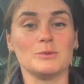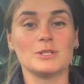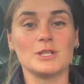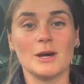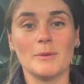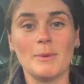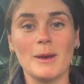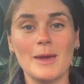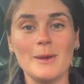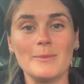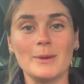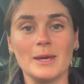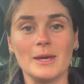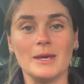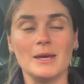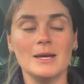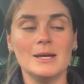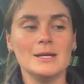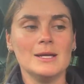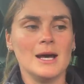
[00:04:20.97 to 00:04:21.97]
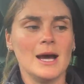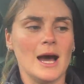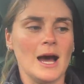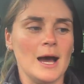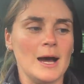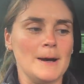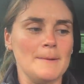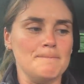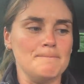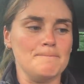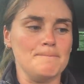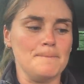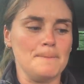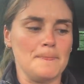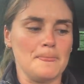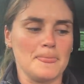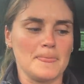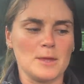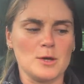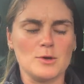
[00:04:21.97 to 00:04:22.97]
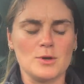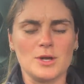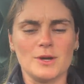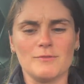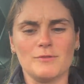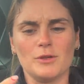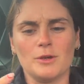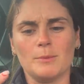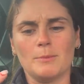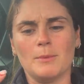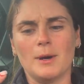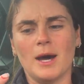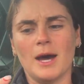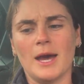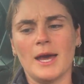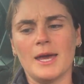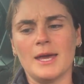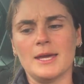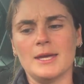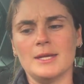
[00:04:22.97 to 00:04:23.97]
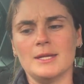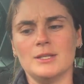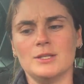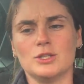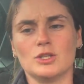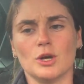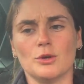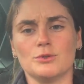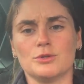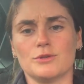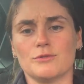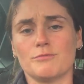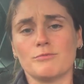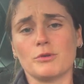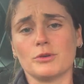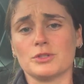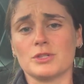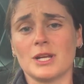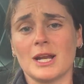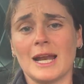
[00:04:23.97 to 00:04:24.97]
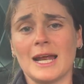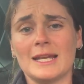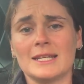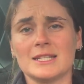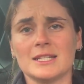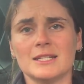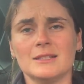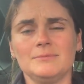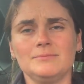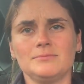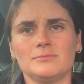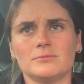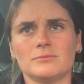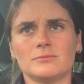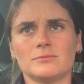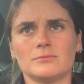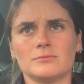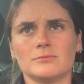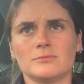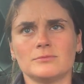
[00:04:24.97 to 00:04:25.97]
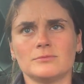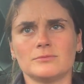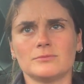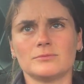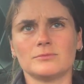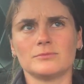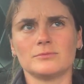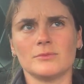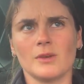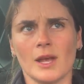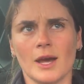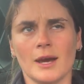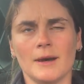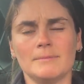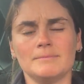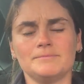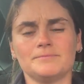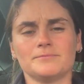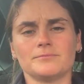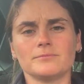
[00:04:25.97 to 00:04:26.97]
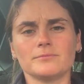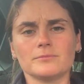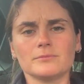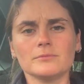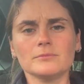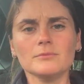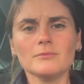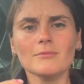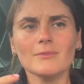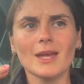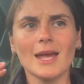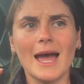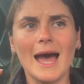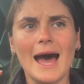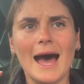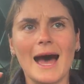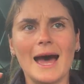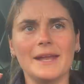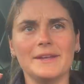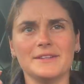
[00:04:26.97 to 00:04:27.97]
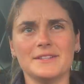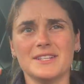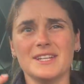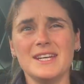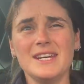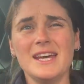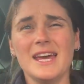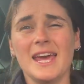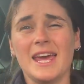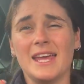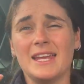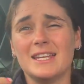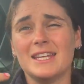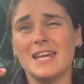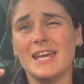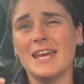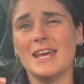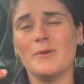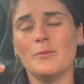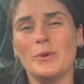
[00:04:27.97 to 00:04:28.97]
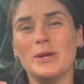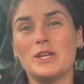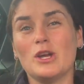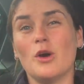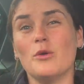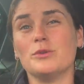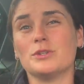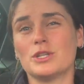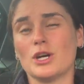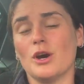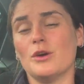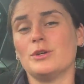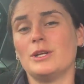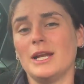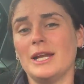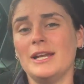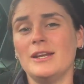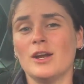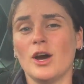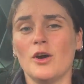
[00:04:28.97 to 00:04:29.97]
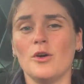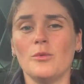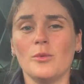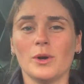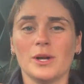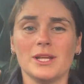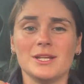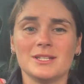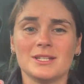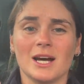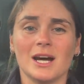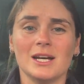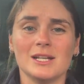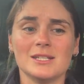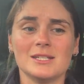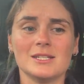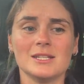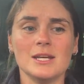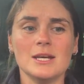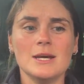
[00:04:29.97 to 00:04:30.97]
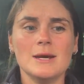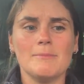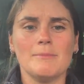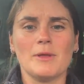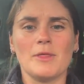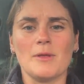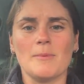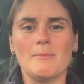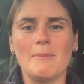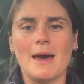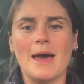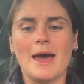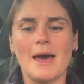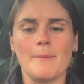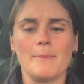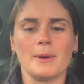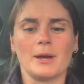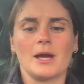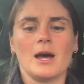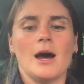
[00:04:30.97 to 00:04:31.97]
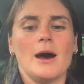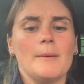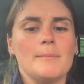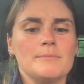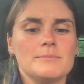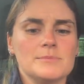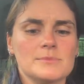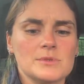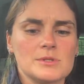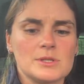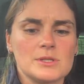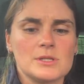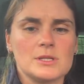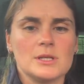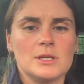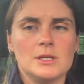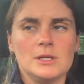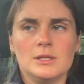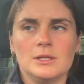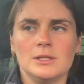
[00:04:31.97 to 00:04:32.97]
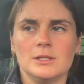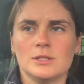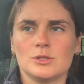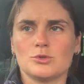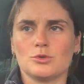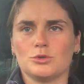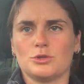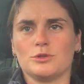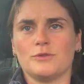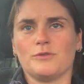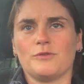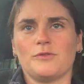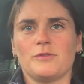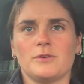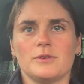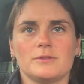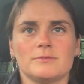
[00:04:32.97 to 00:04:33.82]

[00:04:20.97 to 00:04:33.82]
was her baby. You give them a dose of prostaglandin. Yep. And we don't totally know what it does, but the mare becomes sort of